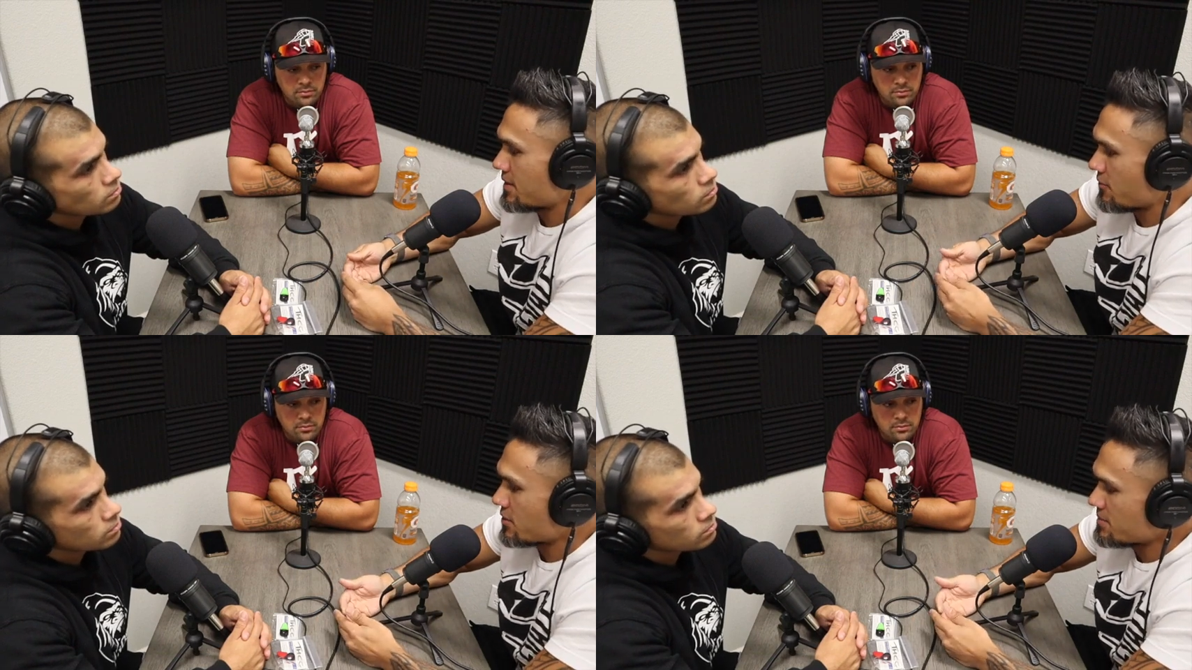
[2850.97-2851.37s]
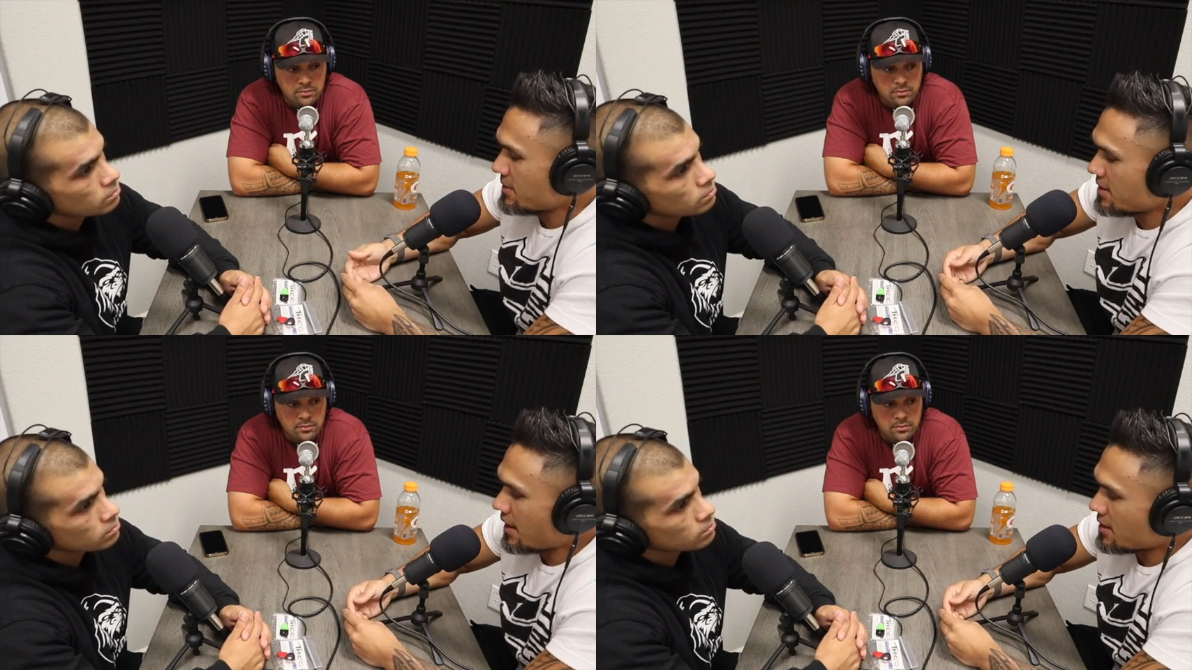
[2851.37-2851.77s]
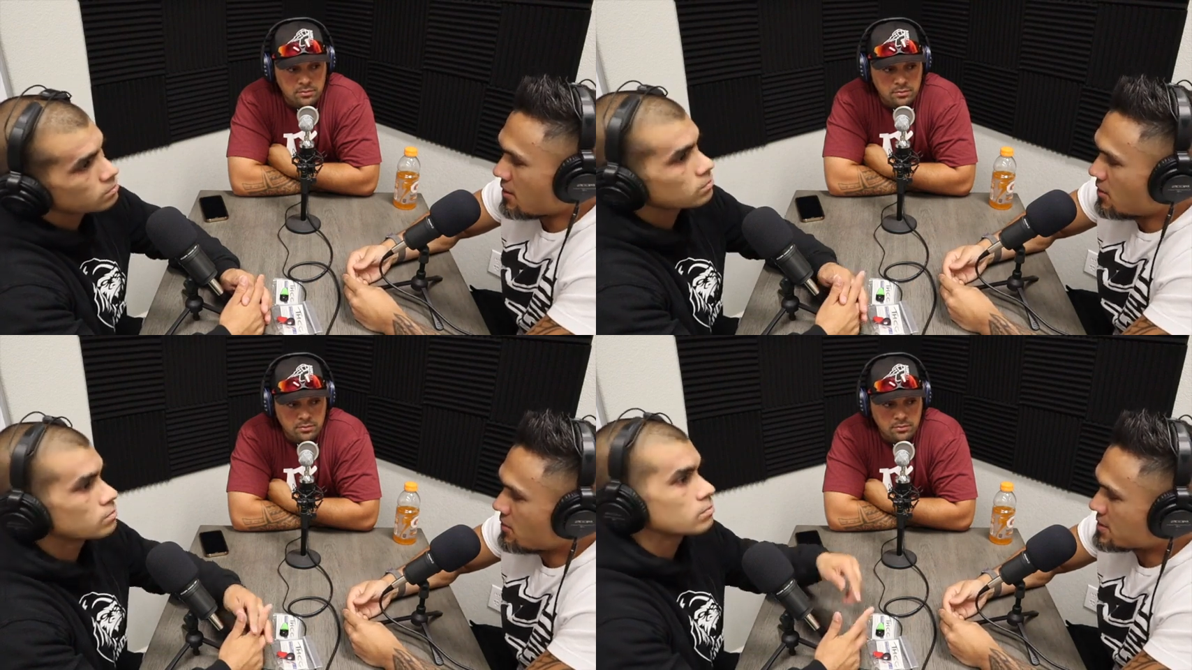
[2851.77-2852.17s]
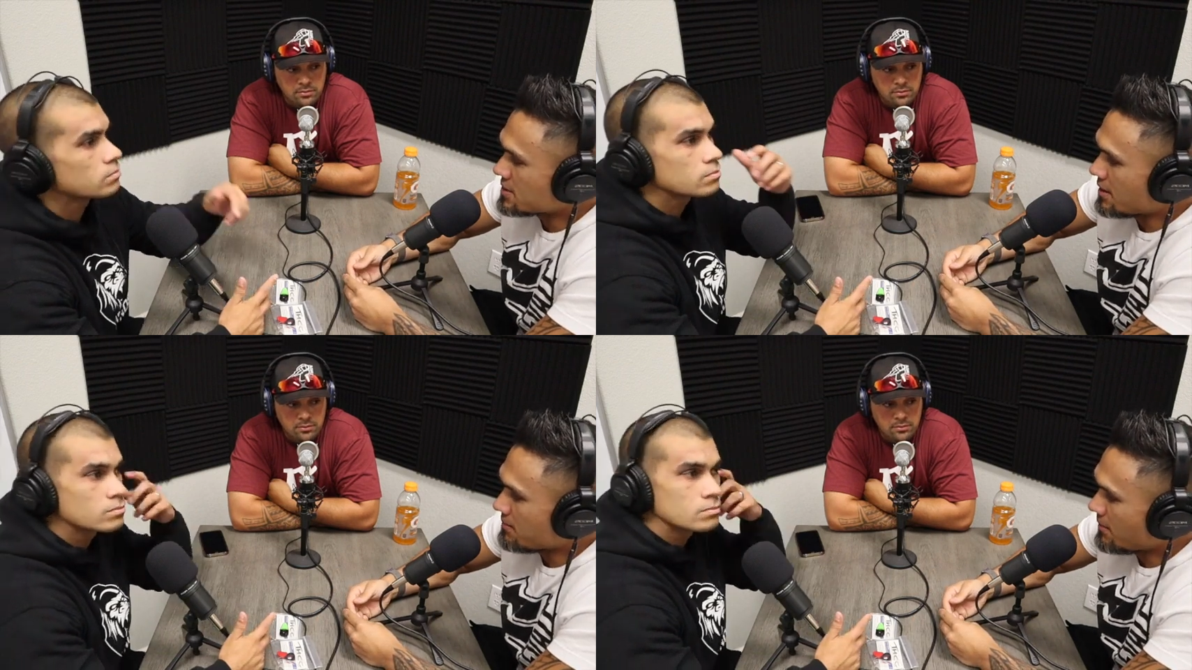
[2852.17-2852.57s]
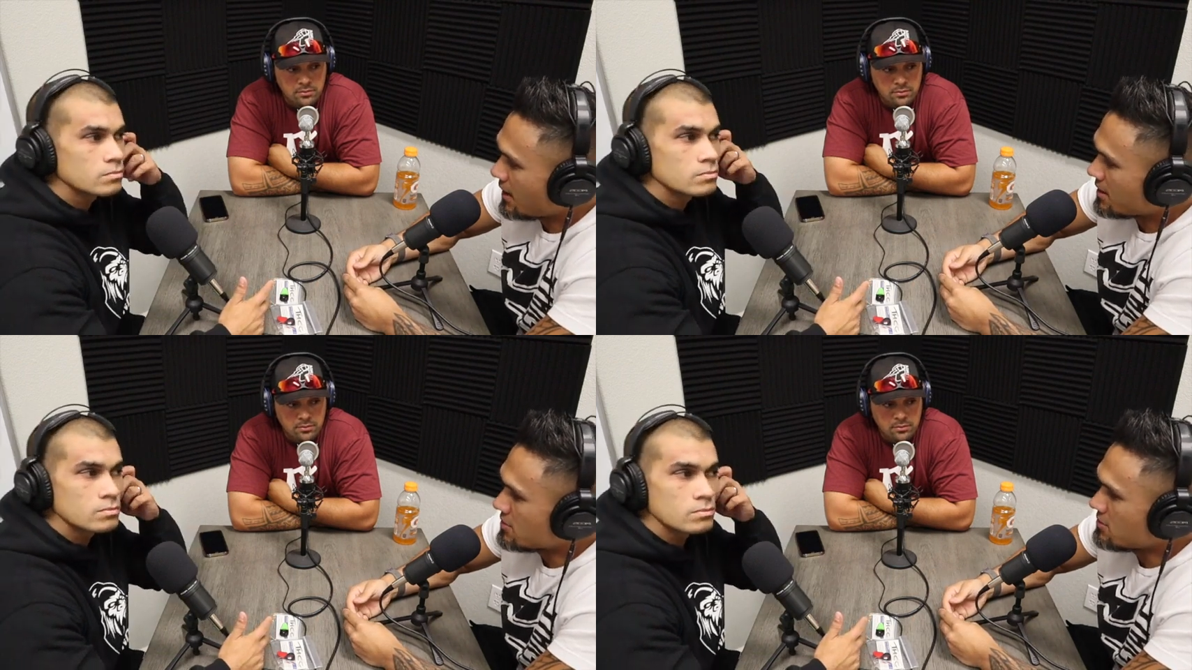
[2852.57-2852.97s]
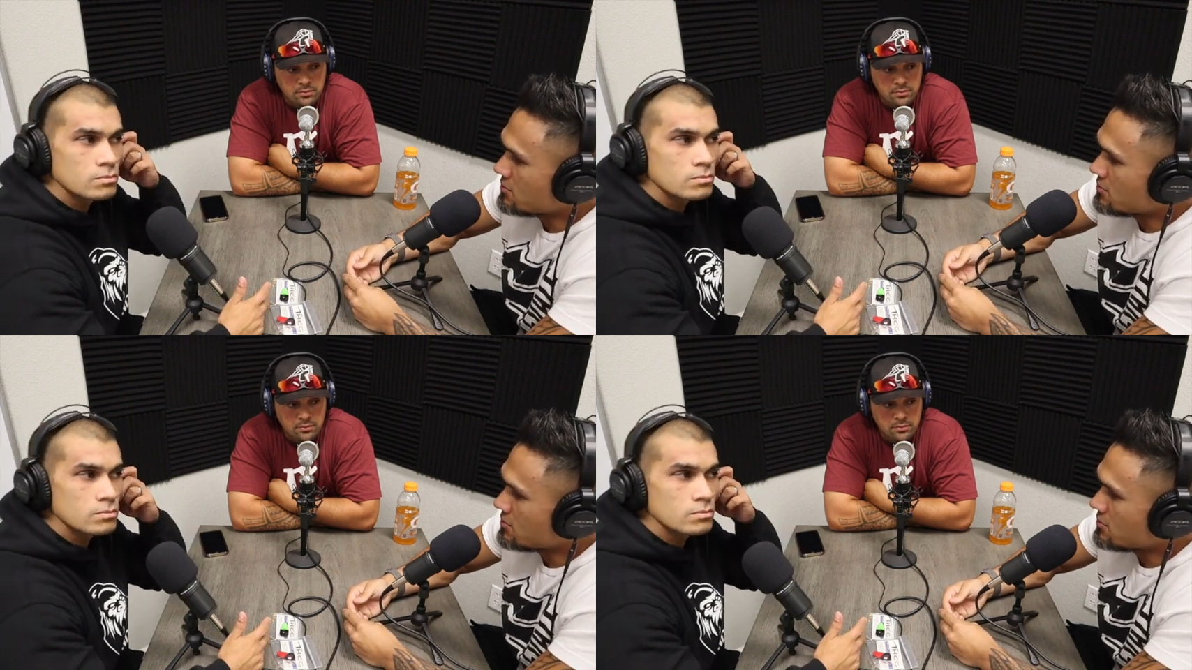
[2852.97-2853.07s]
Speaker 1: for it to be that low, it's like, man, you